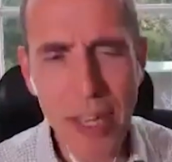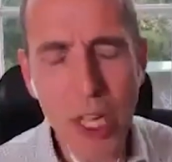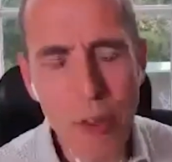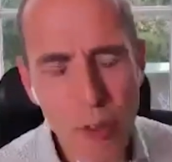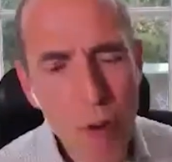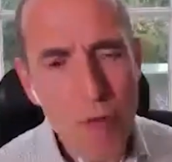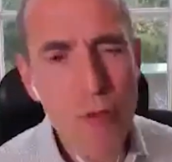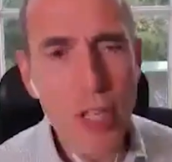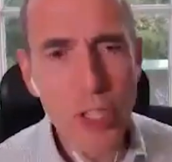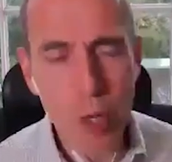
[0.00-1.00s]
You know, for
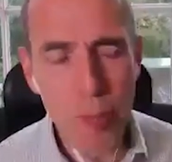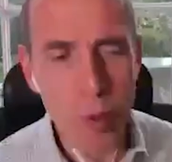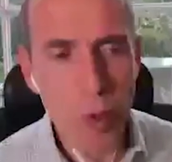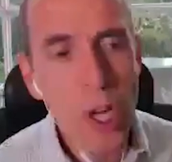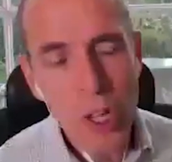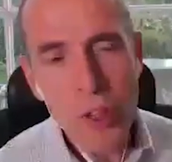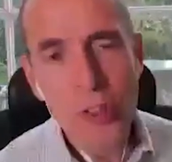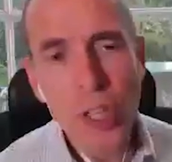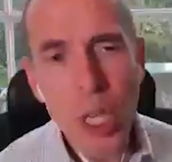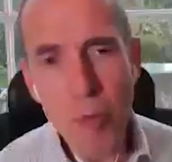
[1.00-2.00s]
example,
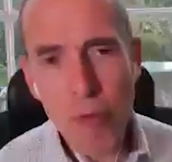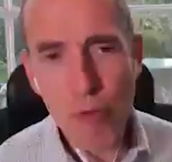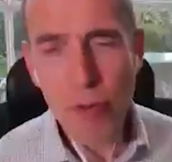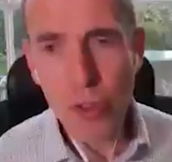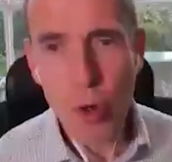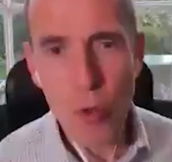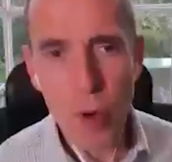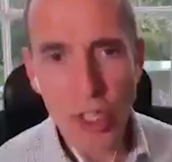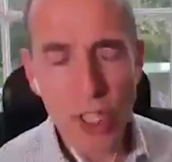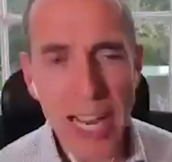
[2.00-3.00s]
the number of
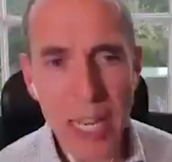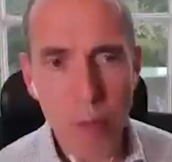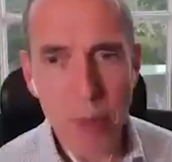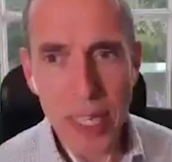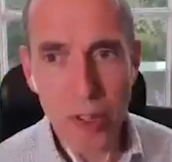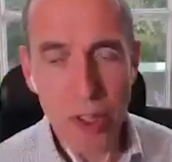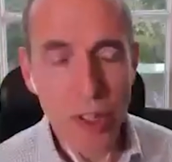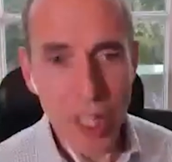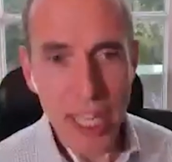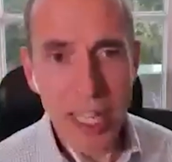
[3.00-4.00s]
stories telling me that
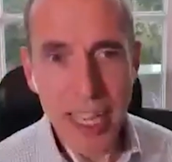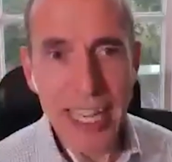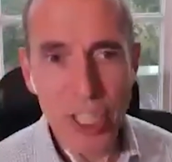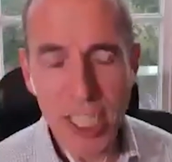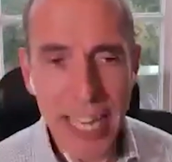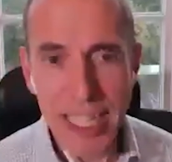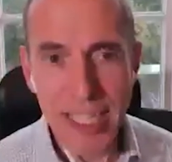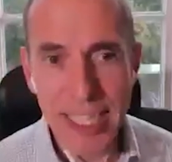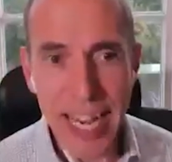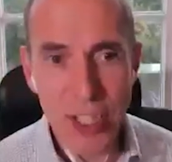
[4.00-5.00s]
eating
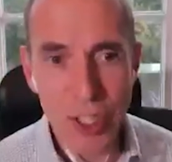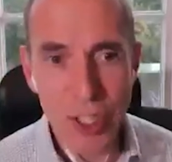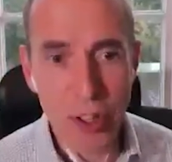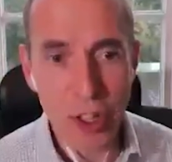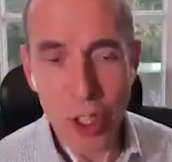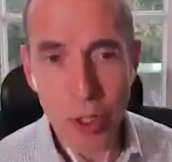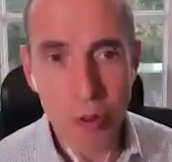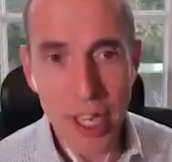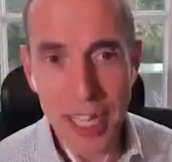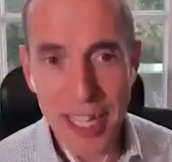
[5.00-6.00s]
insects are the new
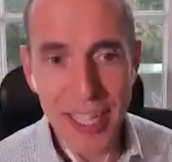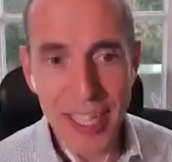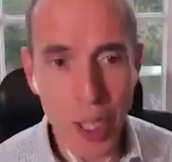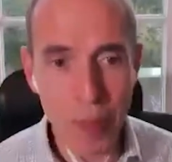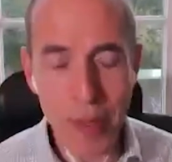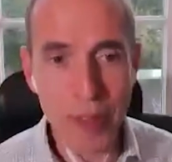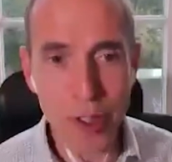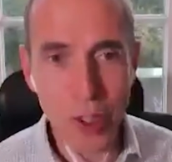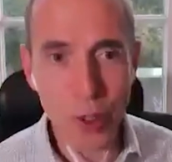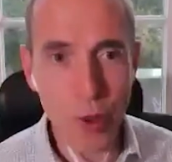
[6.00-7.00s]
thing, it's going to be the
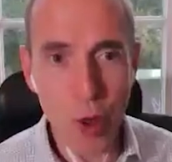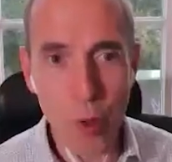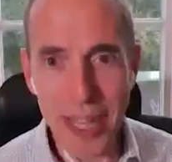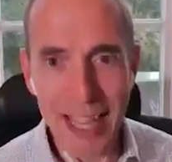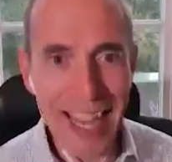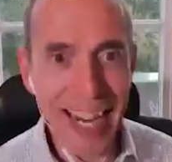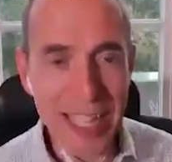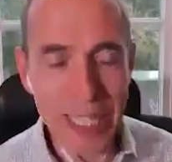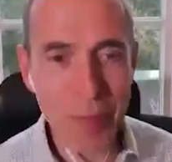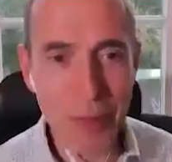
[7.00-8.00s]
new normal, and
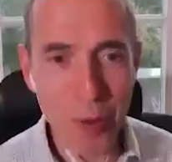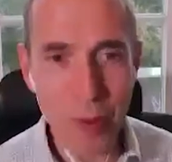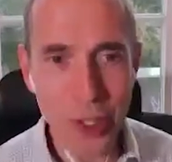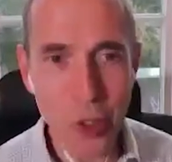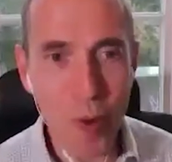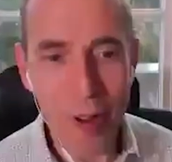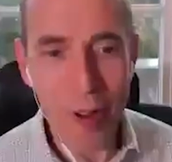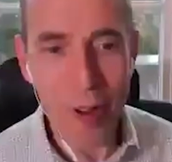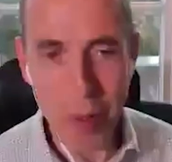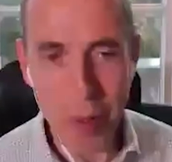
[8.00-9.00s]
it's something we should
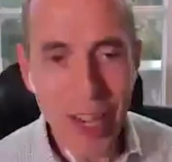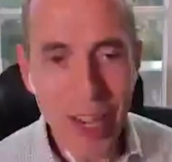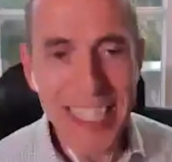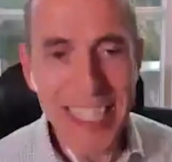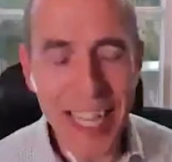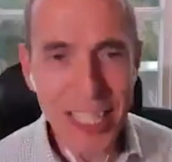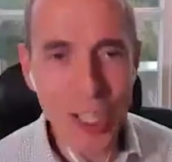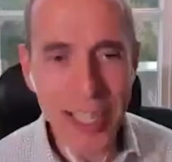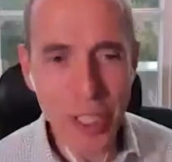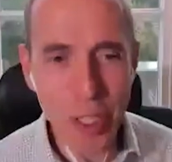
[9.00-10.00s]
welcome yeah. and get
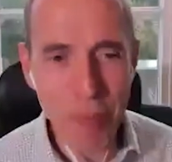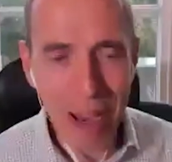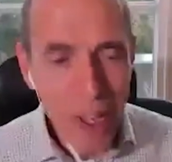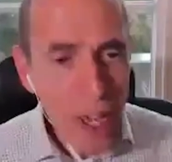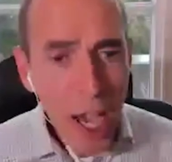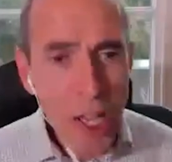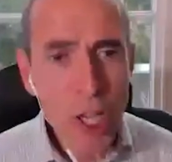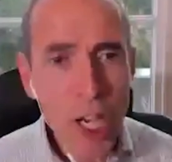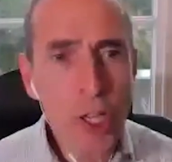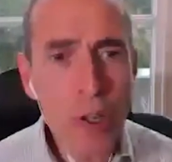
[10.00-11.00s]
excited about. And
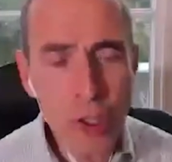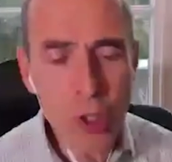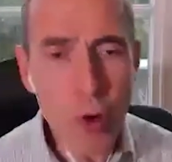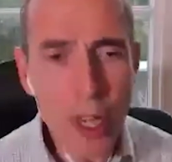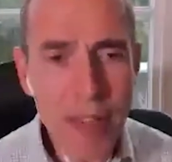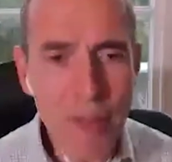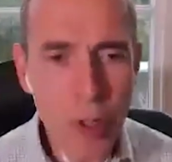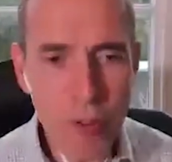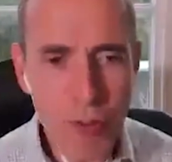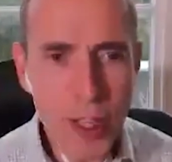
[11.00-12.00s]
you saw even
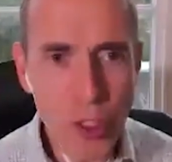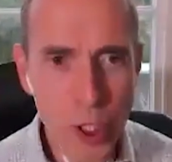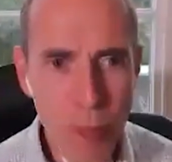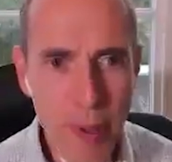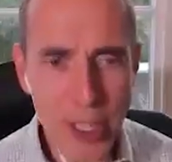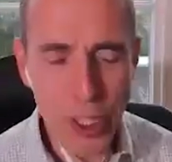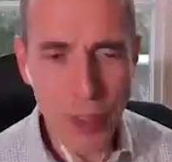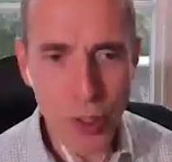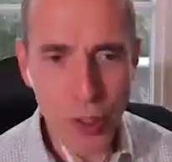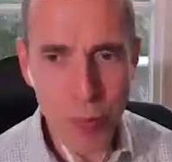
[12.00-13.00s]
on the features pages
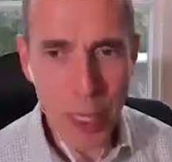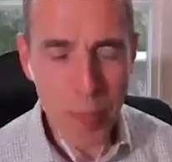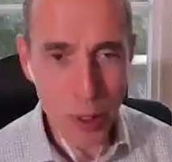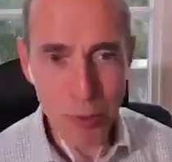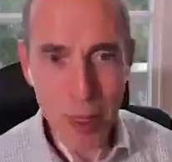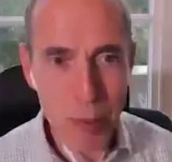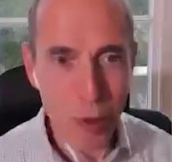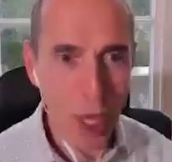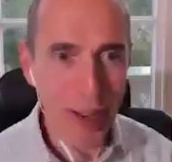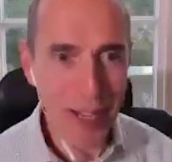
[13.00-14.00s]
of newspapers, people
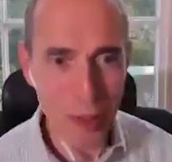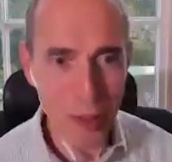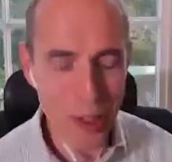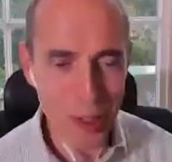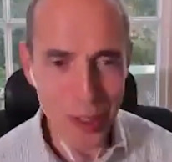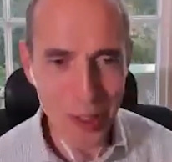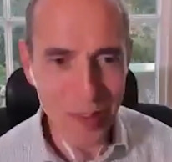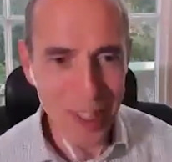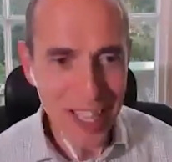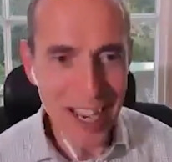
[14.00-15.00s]
going to a sort of
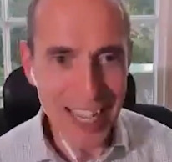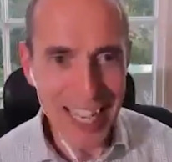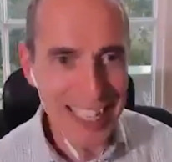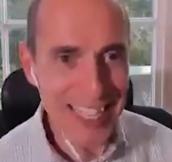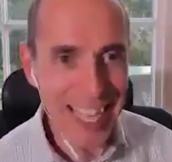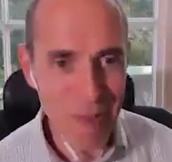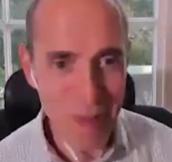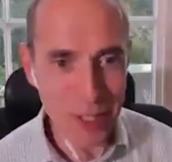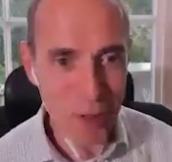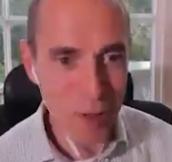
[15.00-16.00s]
an insect
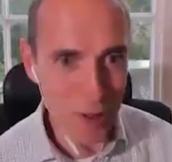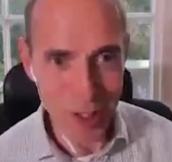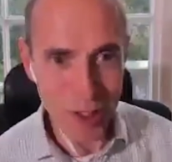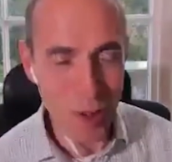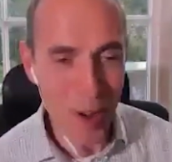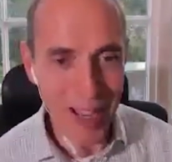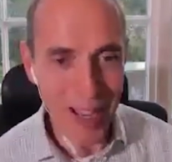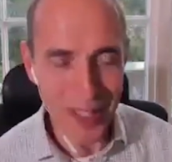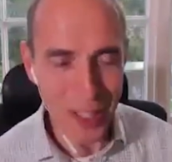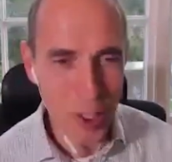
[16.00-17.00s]
restaurant to try
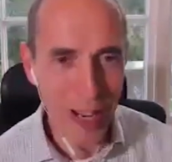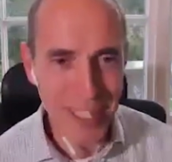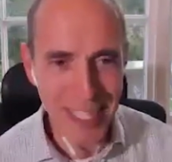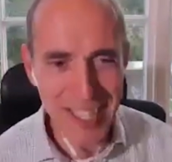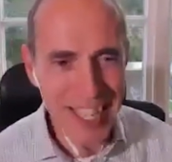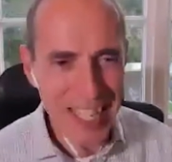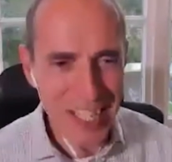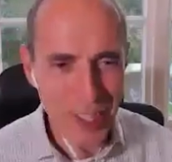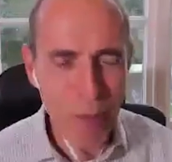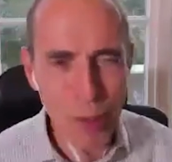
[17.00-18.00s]
out these crazy
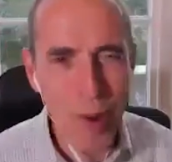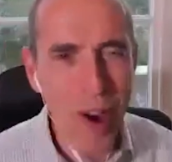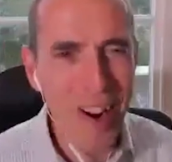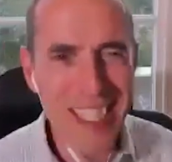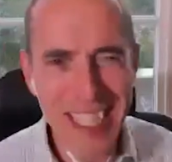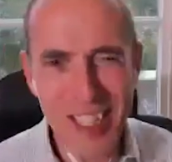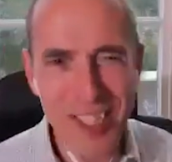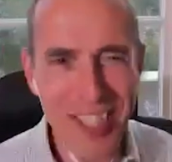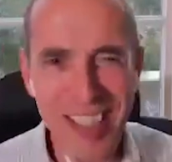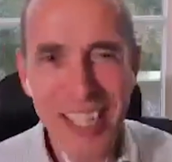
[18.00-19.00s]
things. And it was marketed
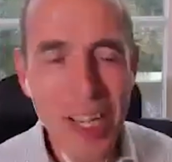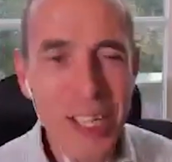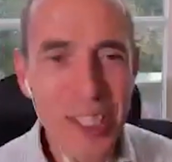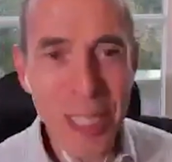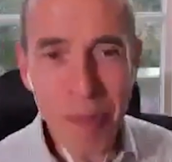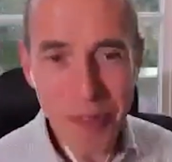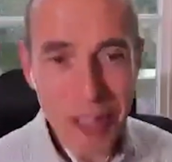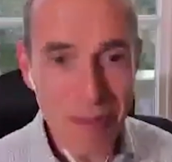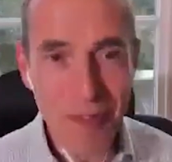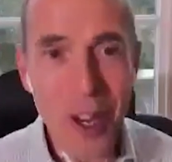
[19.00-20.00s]
as
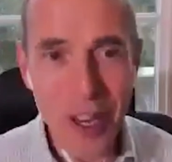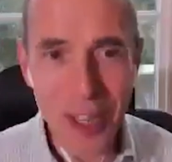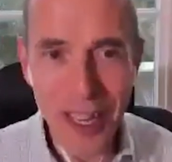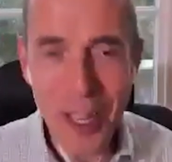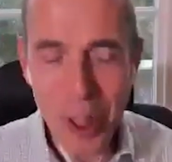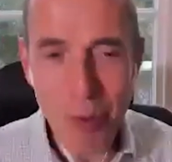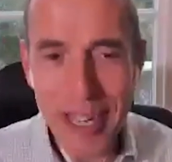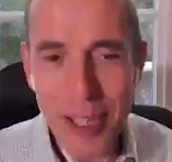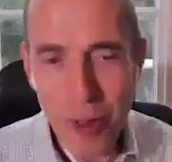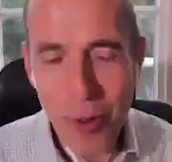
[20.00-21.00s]
something fun that we
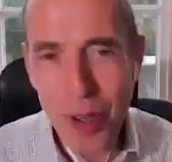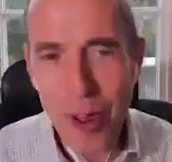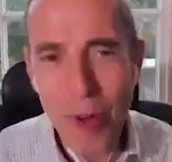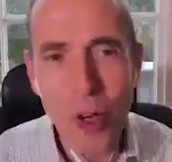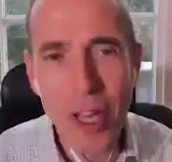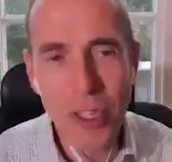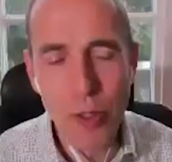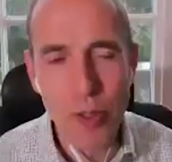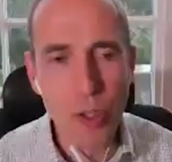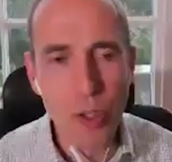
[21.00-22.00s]
could all learn
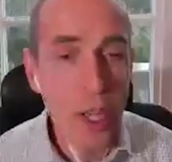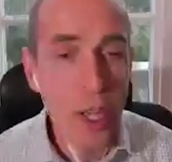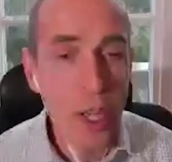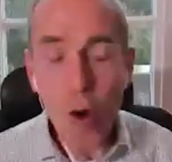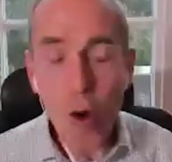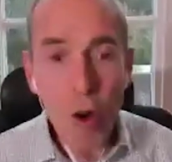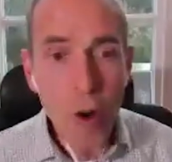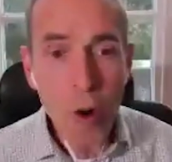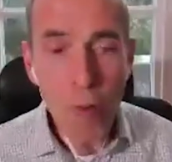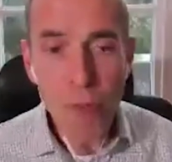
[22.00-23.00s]
to enjoy. Or
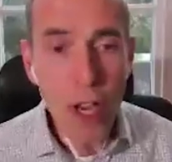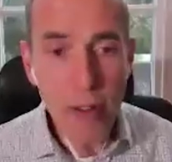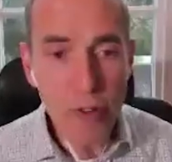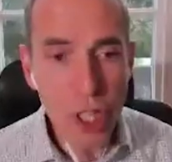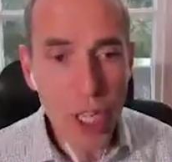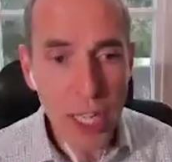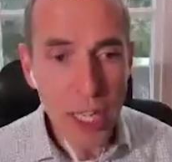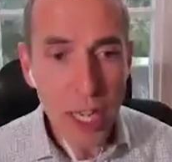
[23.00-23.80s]
5G.